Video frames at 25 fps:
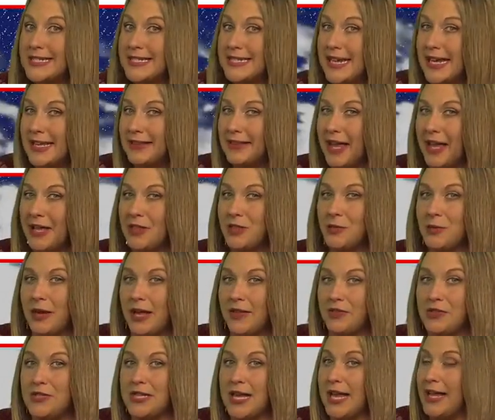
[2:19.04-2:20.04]
stay light
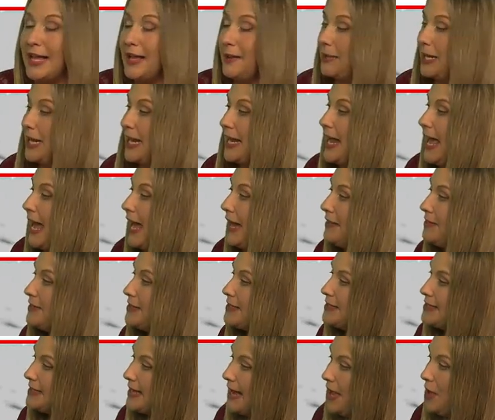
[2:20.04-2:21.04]
throughout the day coming in out of the
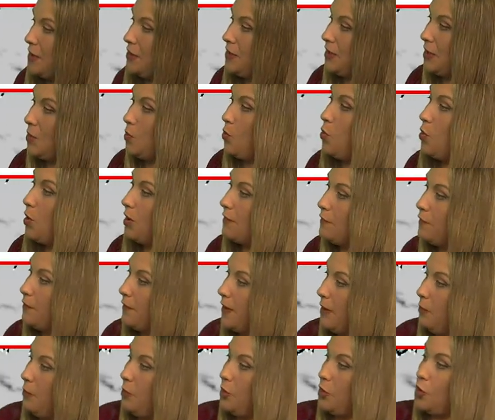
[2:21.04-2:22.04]
south south, and a warm
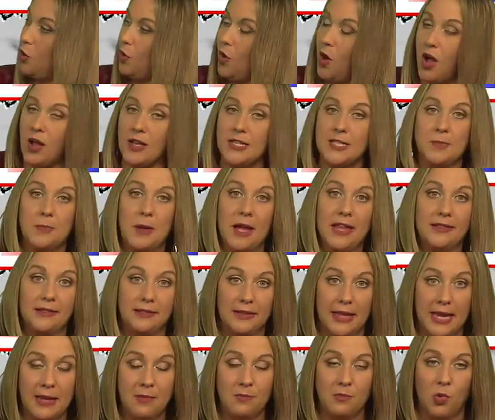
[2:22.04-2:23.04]
front will cross by the
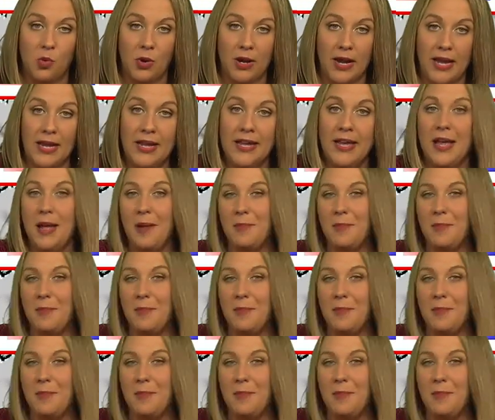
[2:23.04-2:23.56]
late morning,